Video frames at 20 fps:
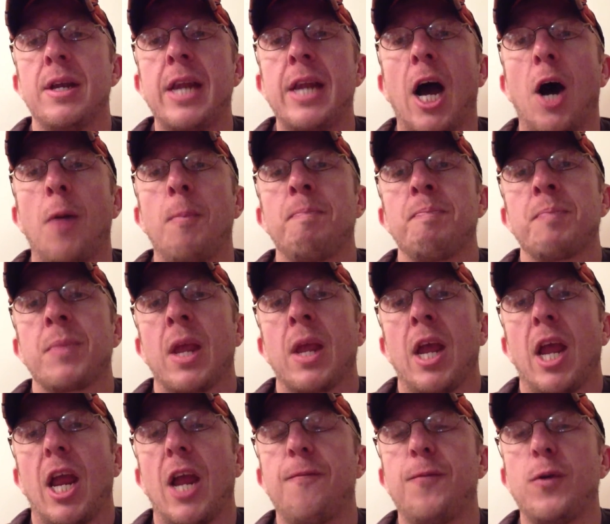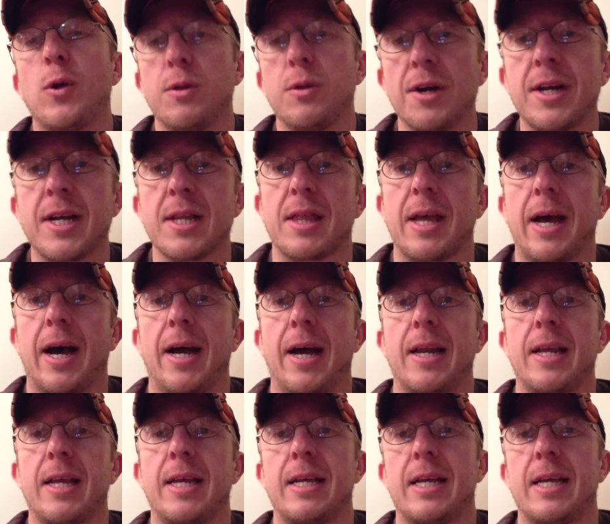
Now, if you look at that,